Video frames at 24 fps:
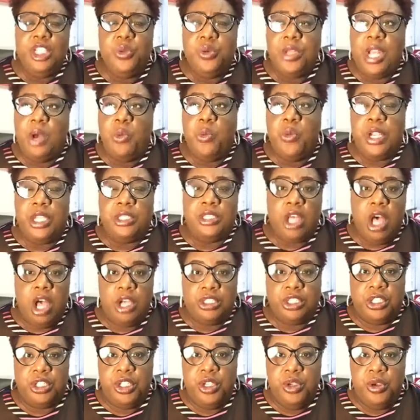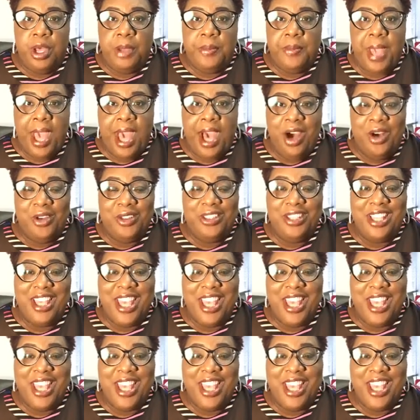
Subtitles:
what I want to talk to you about